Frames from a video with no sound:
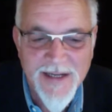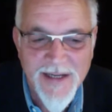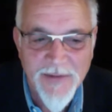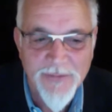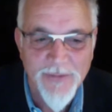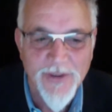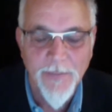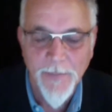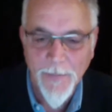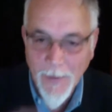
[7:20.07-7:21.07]
coming through there.
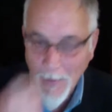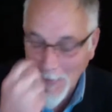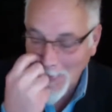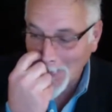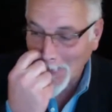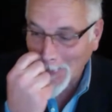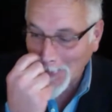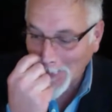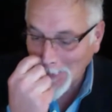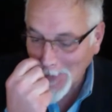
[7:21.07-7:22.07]

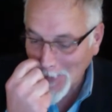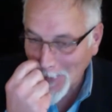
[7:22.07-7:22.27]
So,